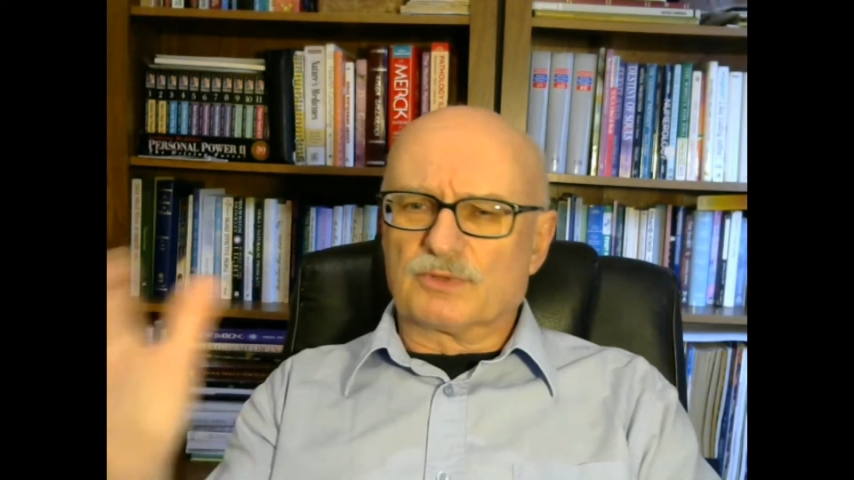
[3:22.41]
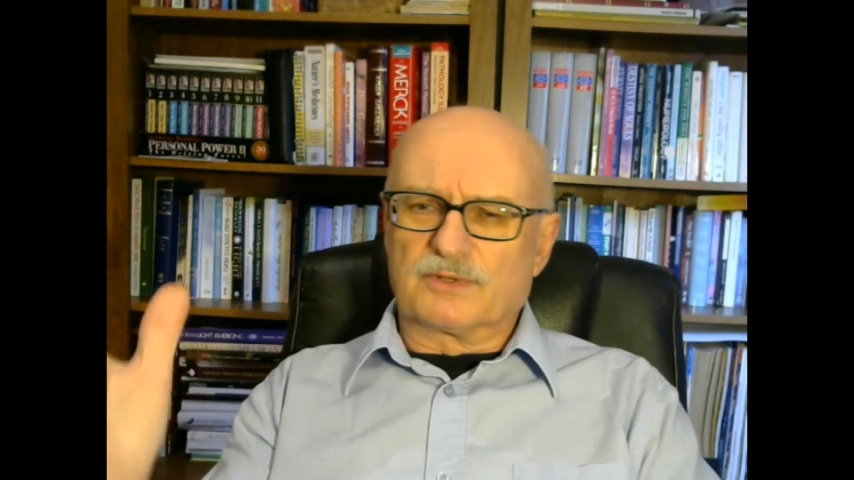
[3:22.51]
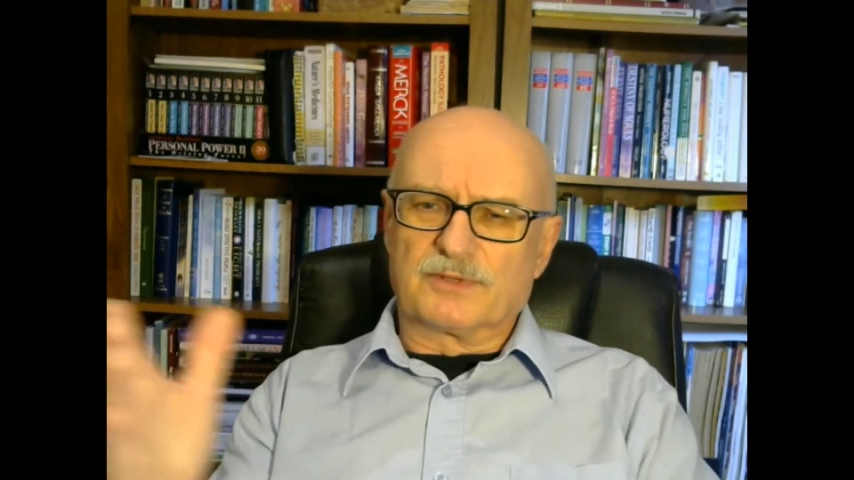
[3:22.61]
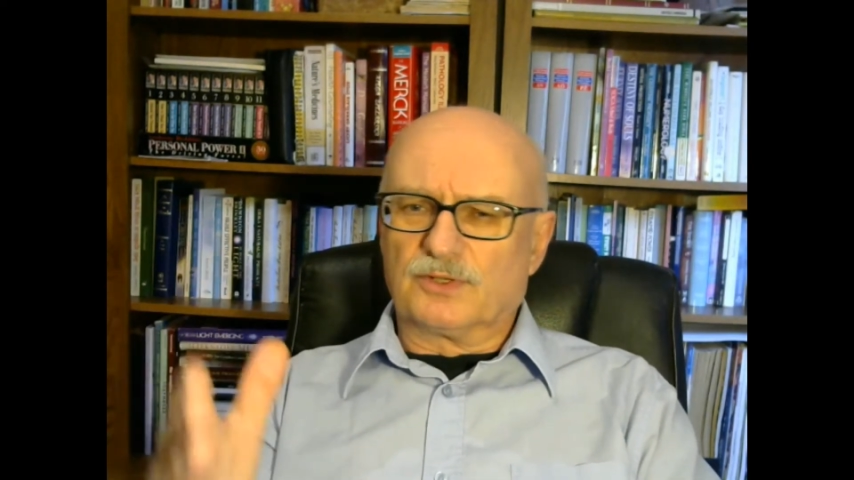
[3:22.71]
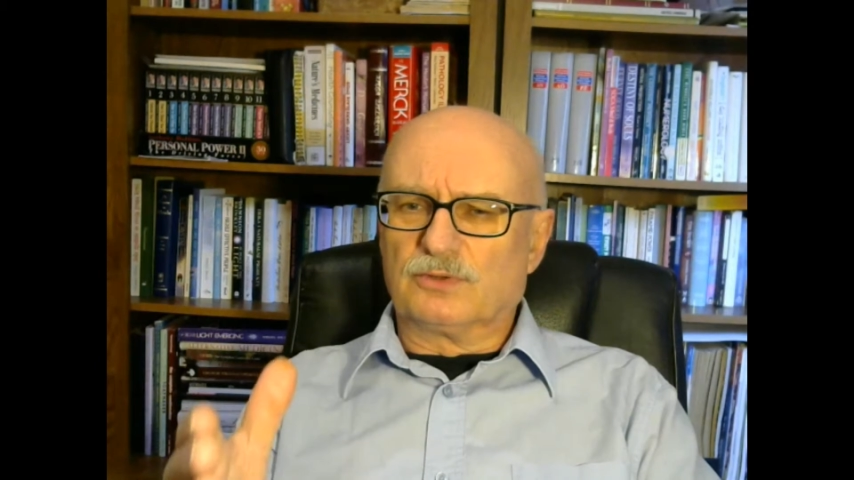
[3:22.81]

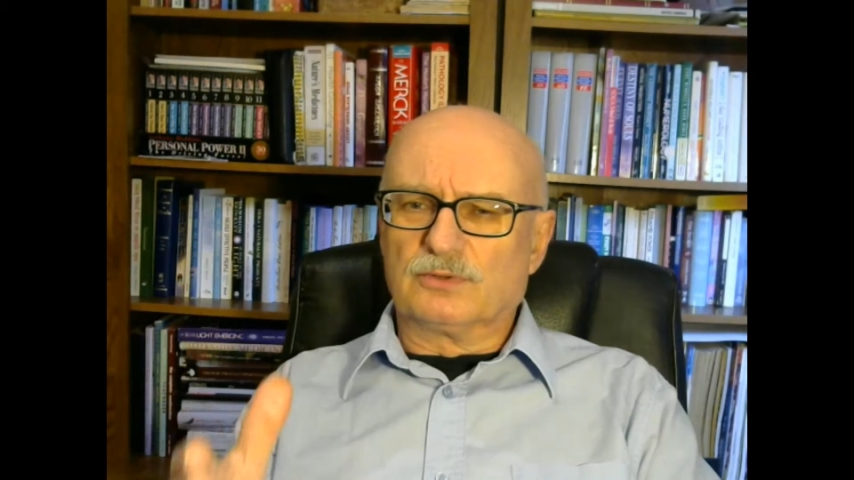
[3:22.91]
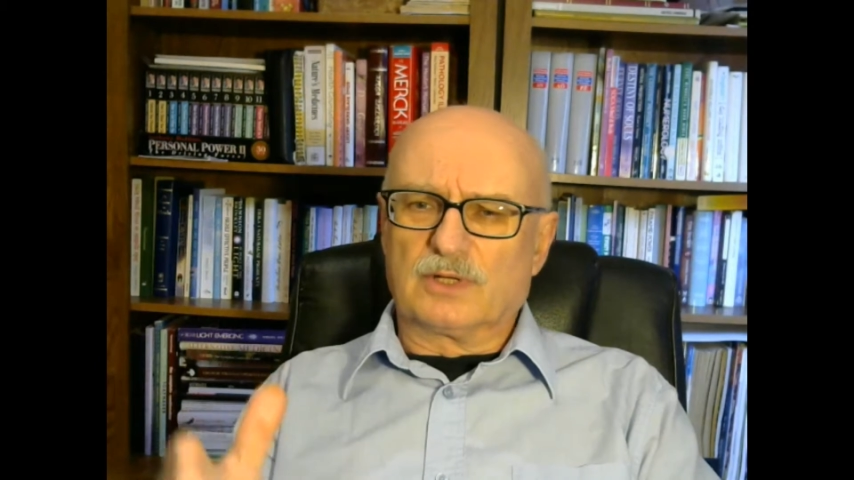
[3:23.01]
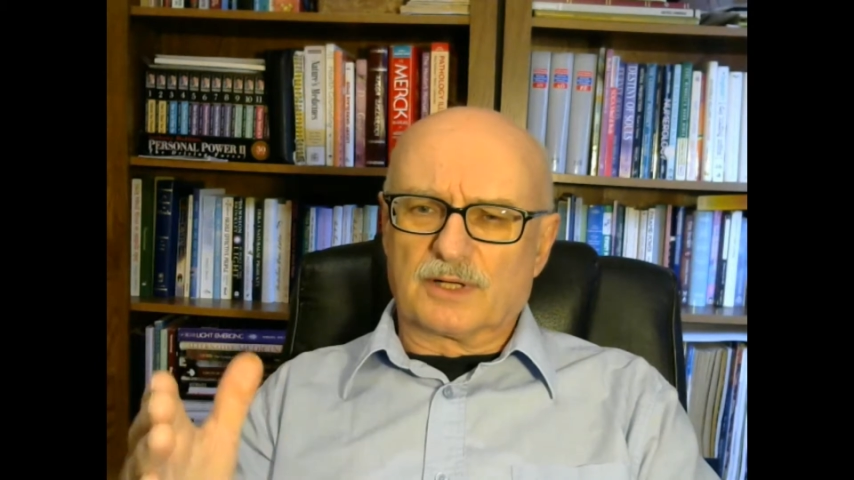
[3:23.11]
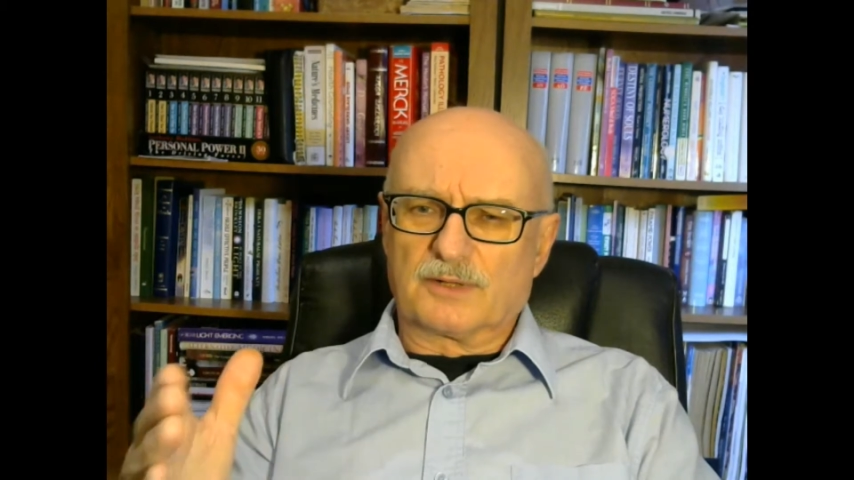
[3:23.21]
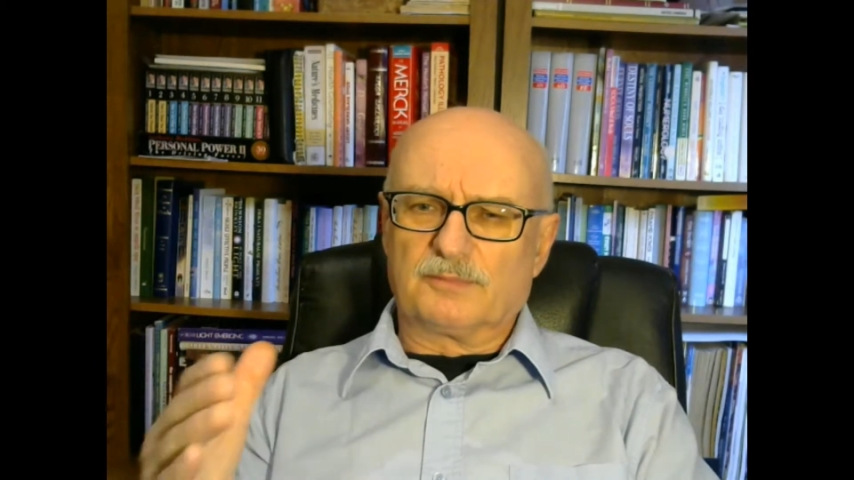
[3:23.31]
whatever you
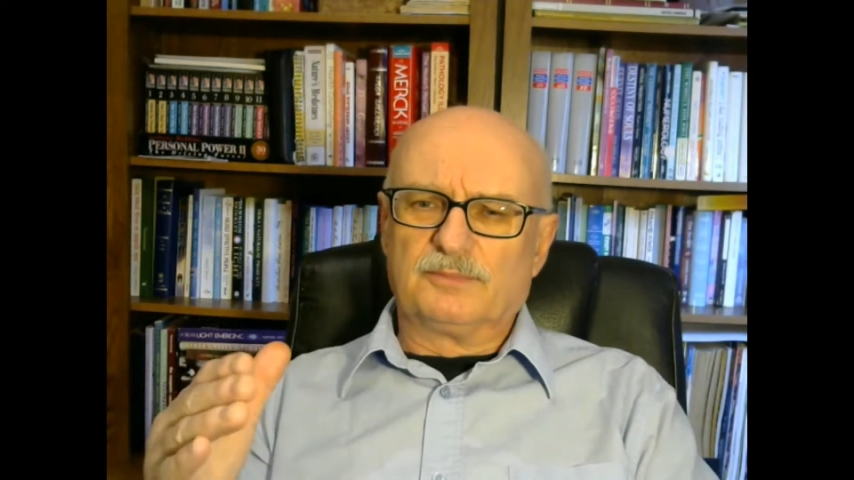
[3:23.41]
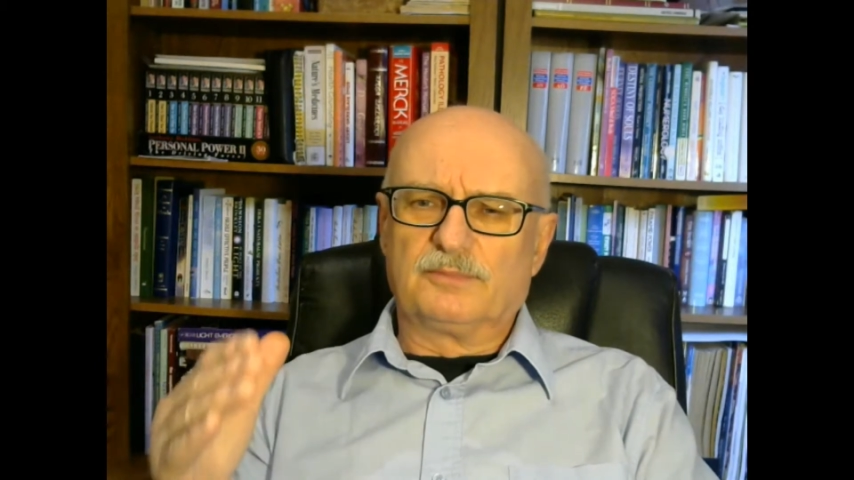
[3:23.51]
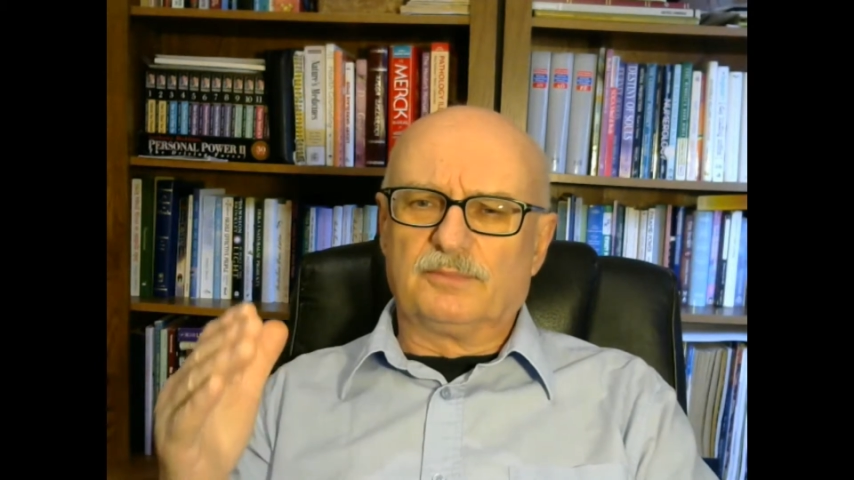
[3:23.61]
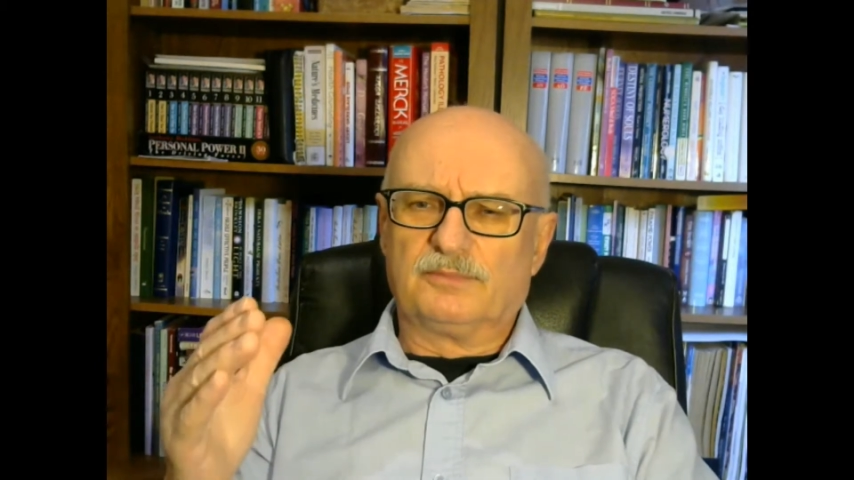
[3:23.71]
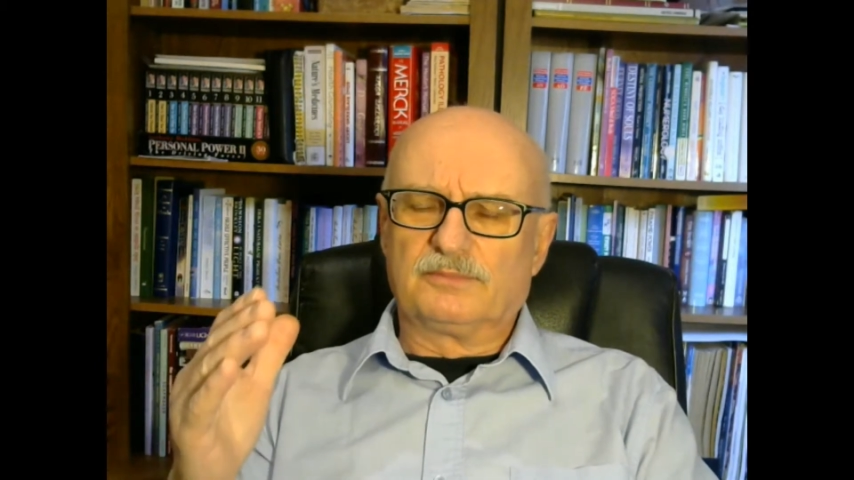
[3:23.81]
are
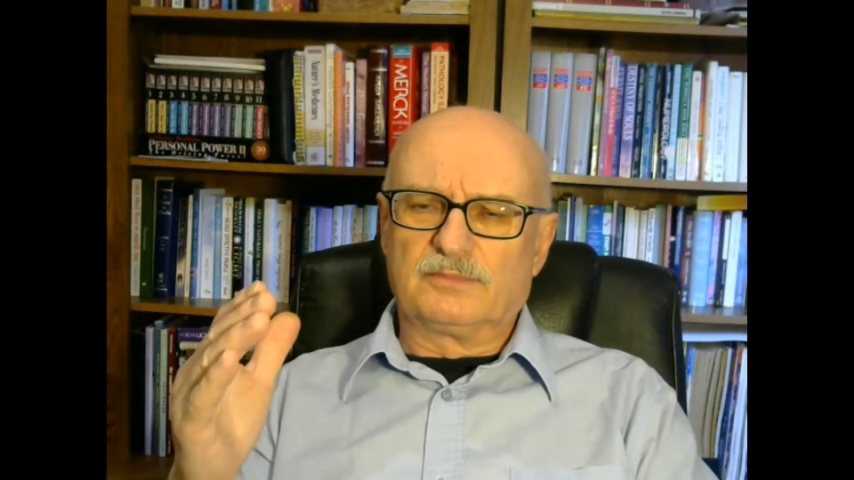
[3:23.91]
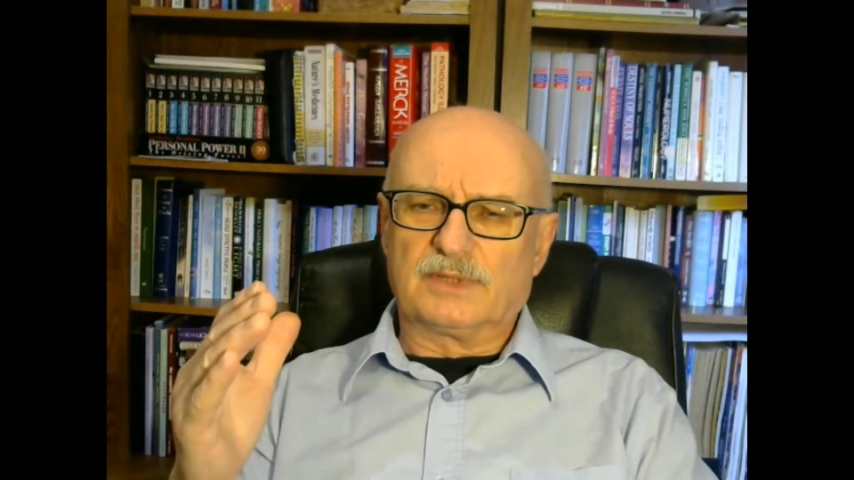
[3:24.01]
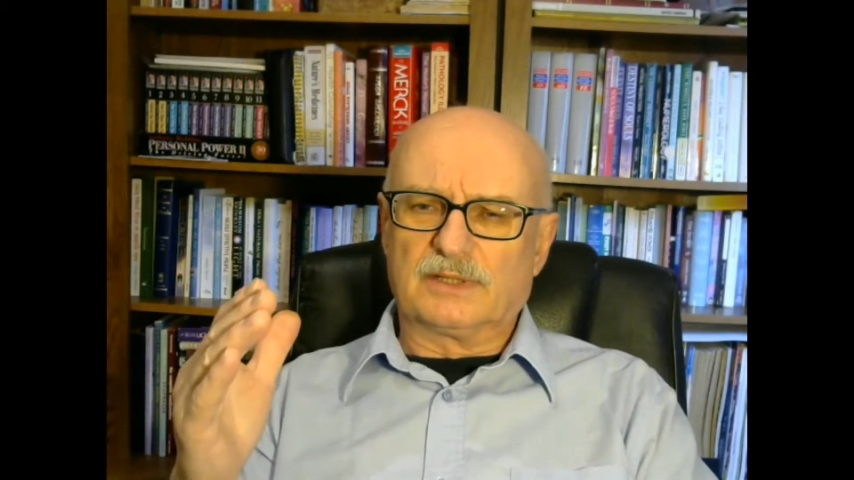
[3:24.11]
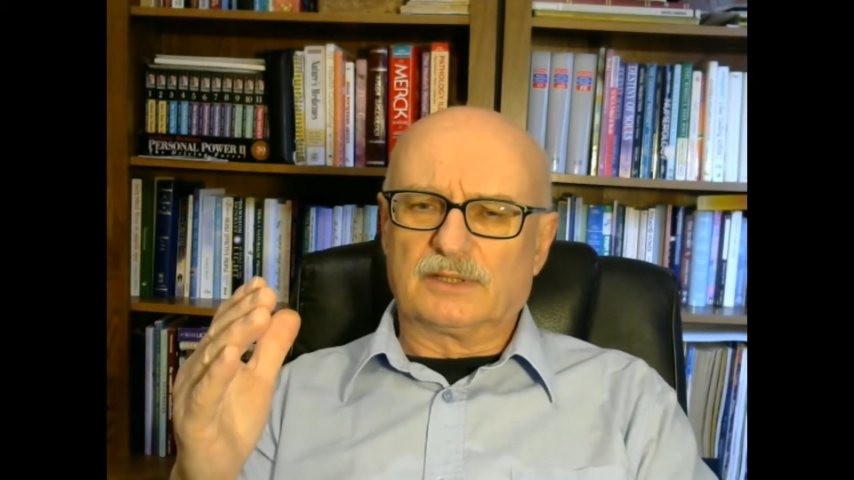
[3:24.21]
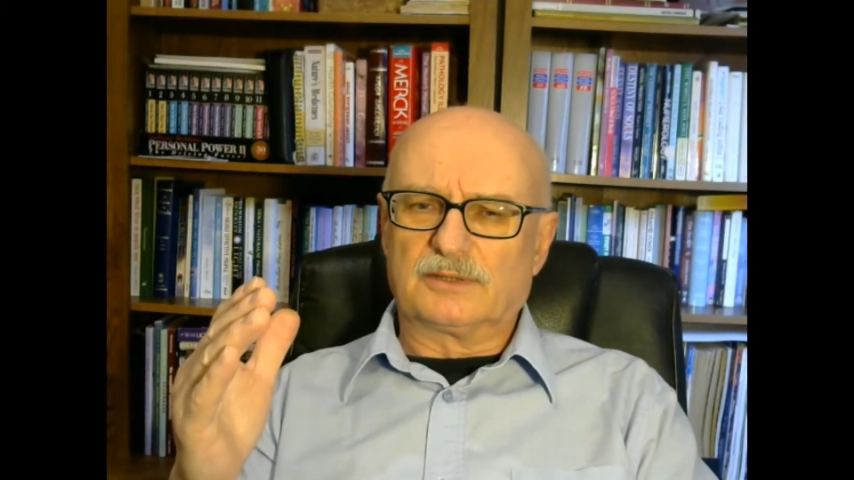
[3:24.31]

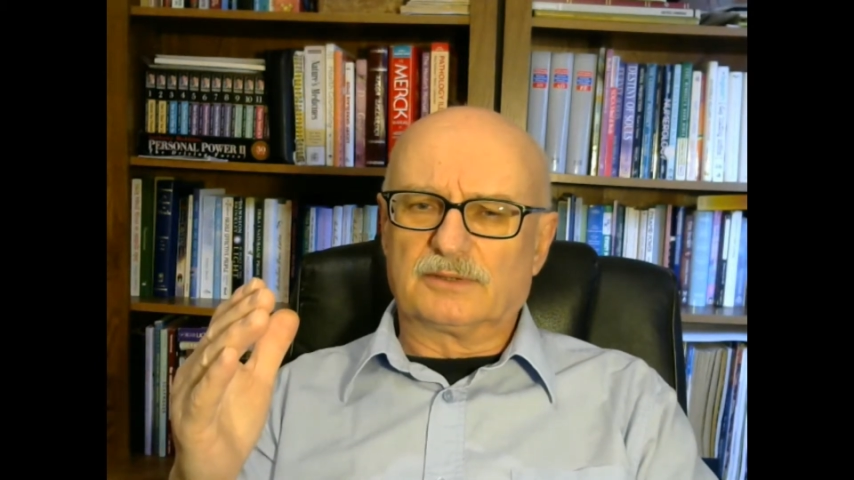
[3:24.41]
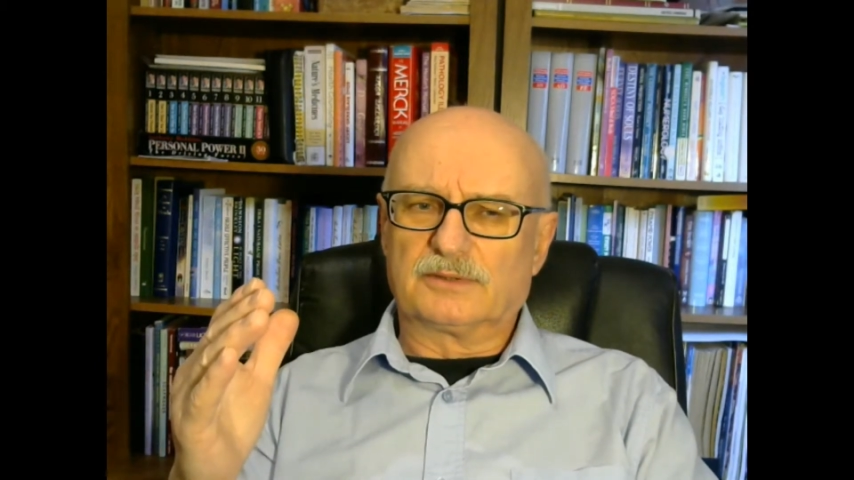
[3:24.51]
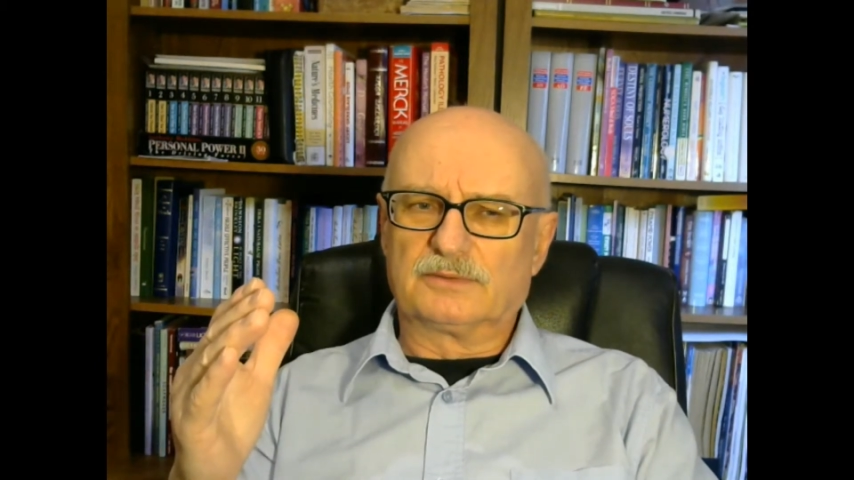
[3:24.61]
uh,